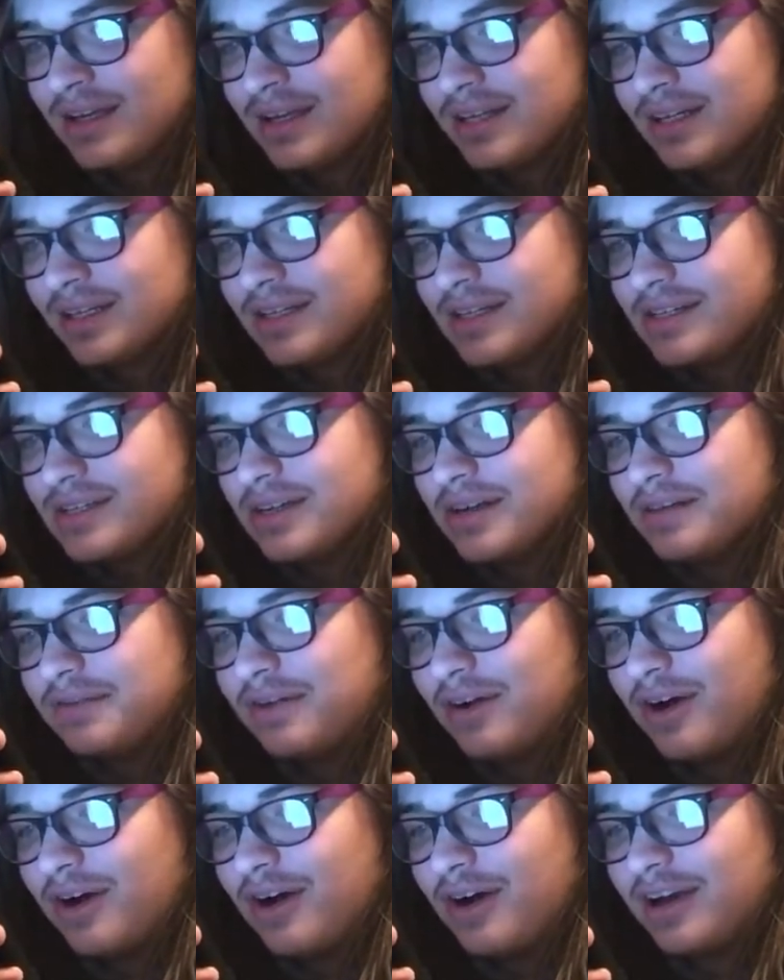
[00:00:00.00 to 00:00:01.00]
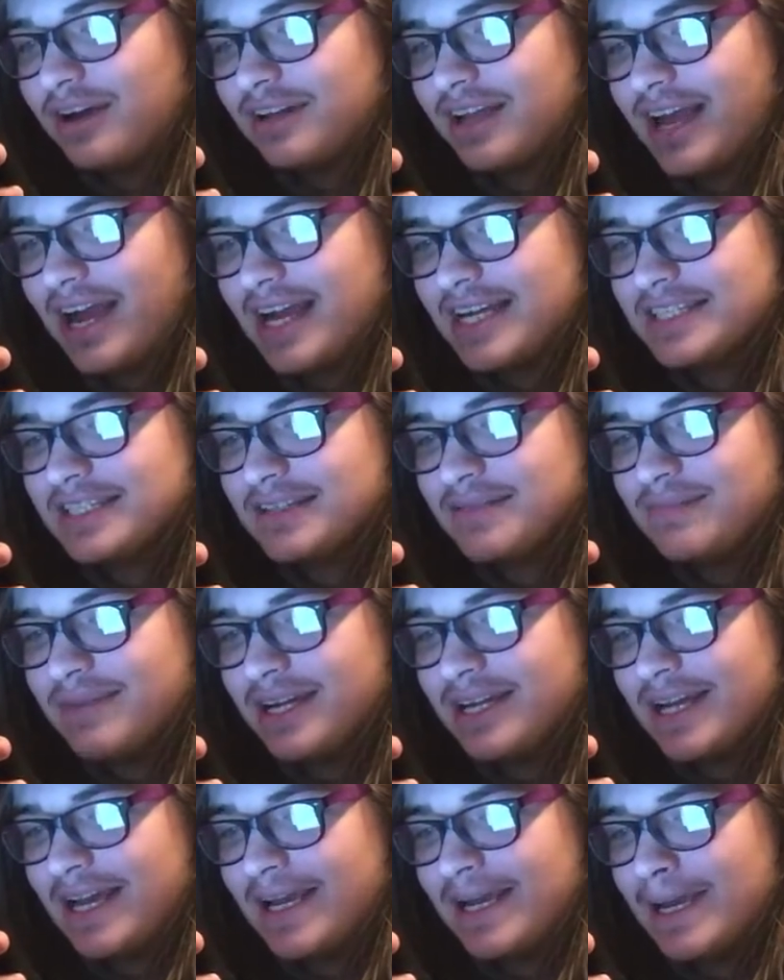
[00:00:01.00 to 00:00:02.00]
So far, there hasn't
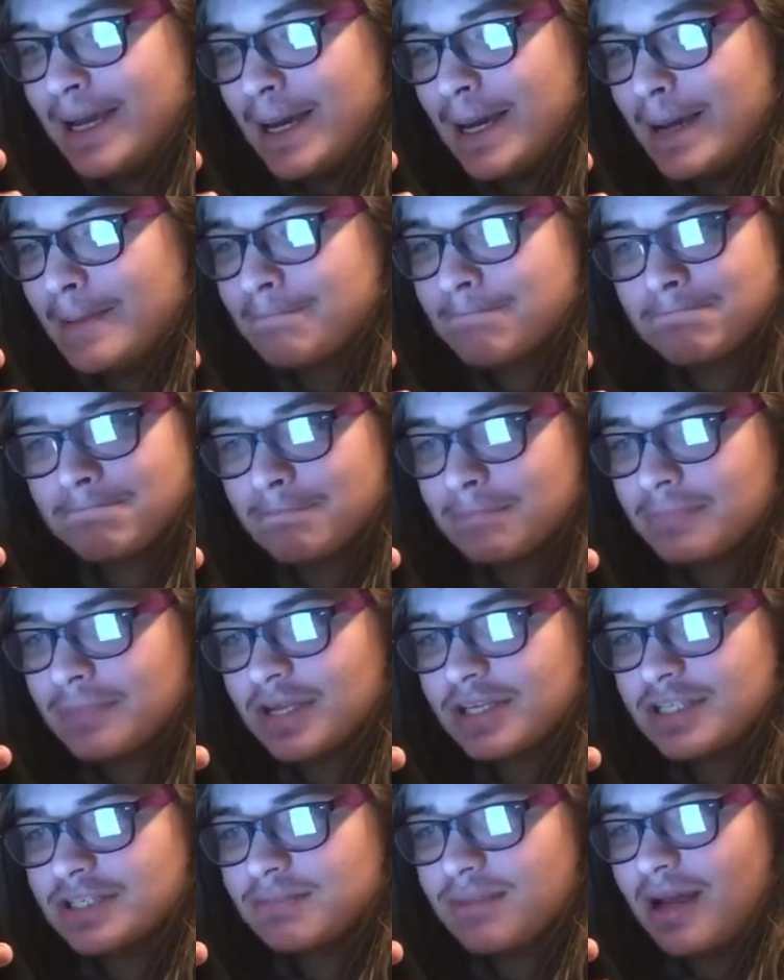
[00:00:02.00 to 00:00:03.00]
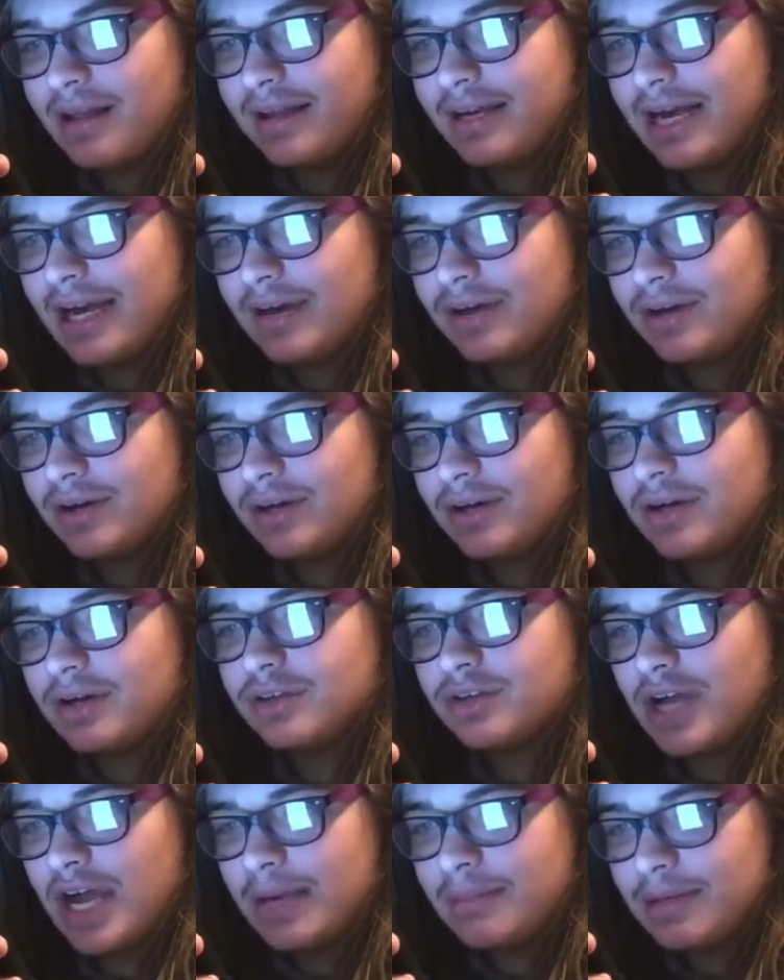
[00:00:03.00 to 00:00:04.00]
been a spelling error or
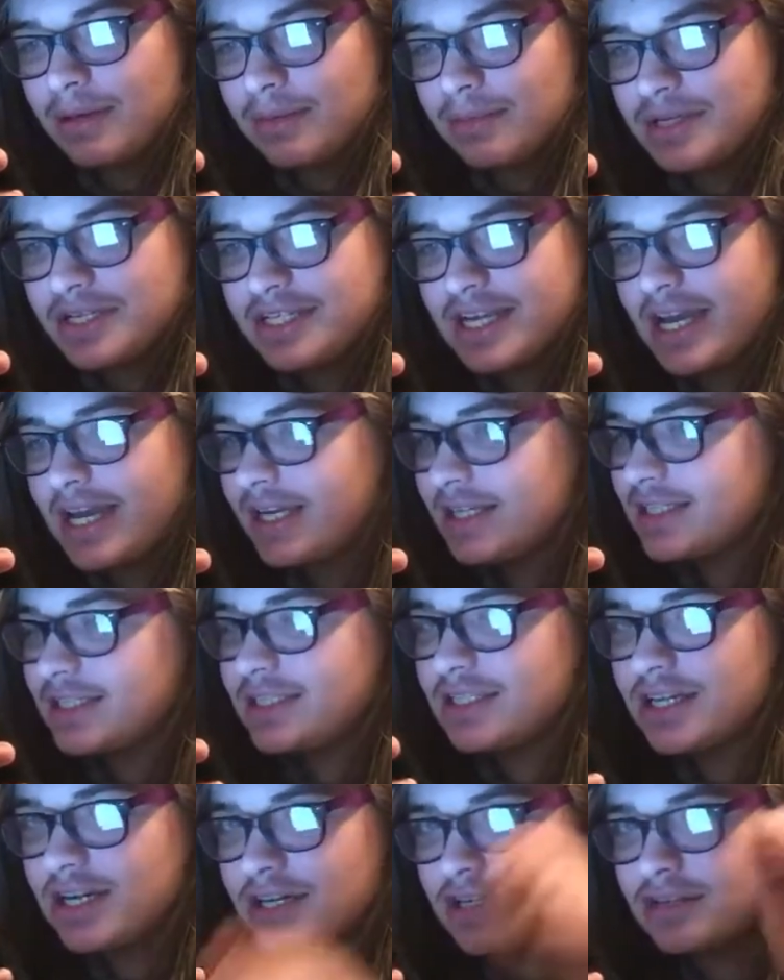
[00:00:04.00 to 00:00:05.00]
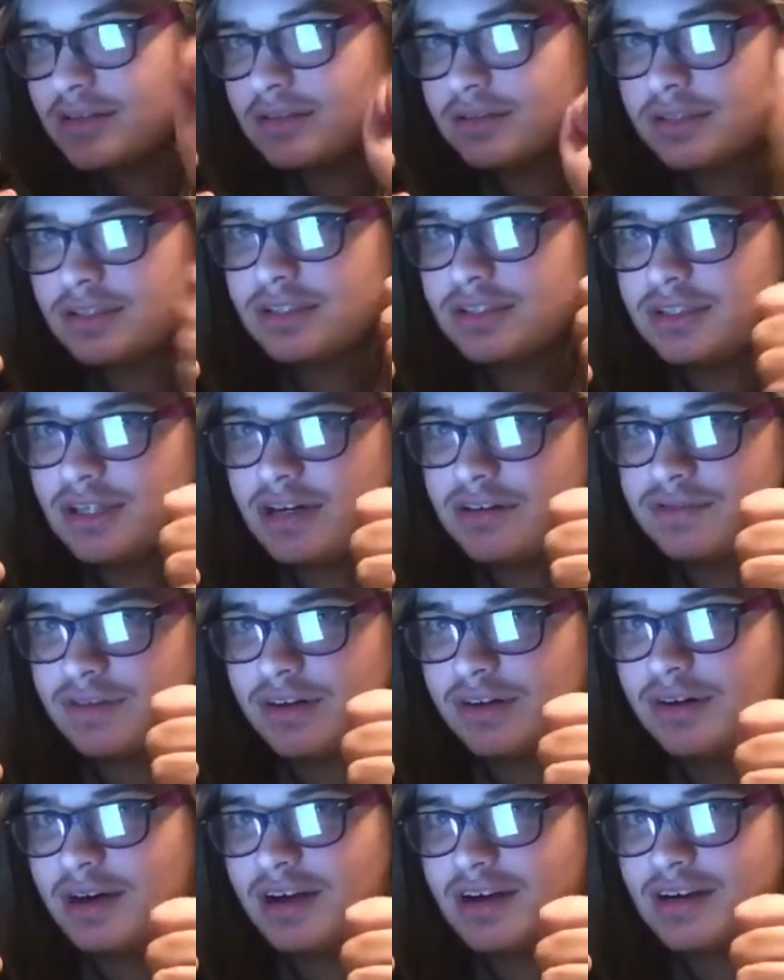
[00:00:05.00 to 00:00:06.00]
grammar mistakes. So good
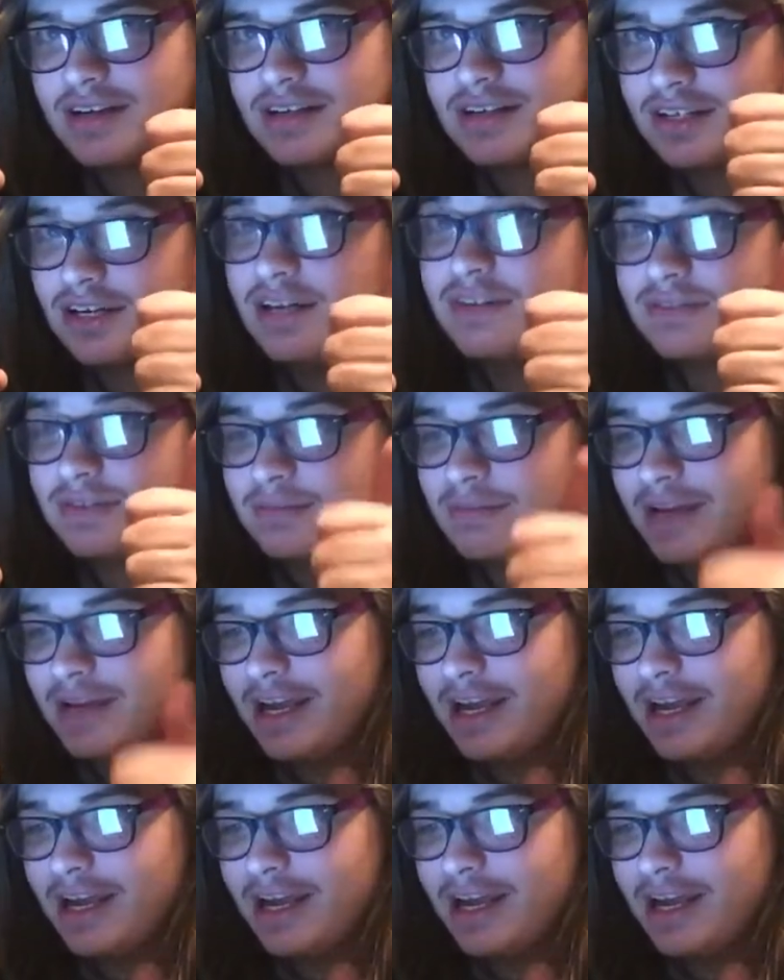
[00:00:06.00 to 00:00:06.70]
for me.